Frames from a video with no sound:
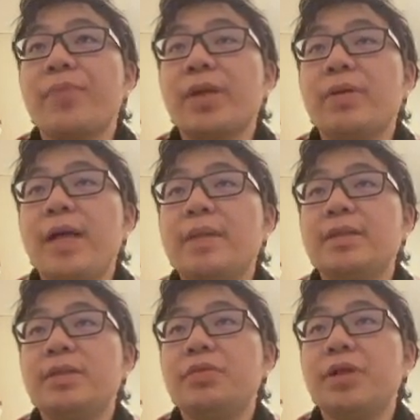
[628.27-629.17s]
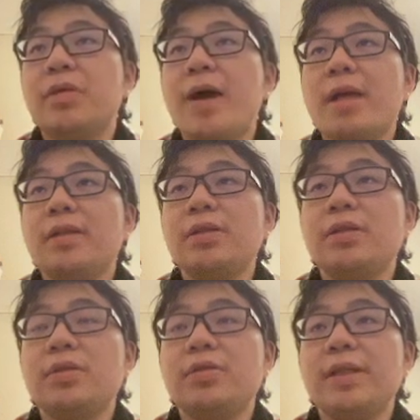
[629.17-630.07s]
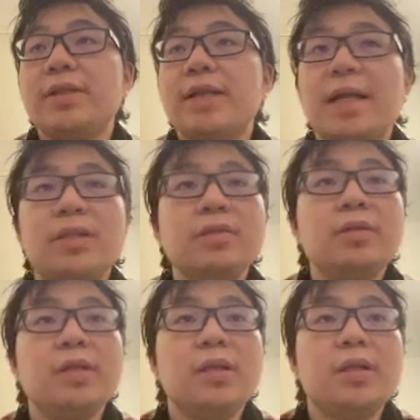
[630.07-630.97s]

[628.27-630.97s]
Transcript: It has a required string title,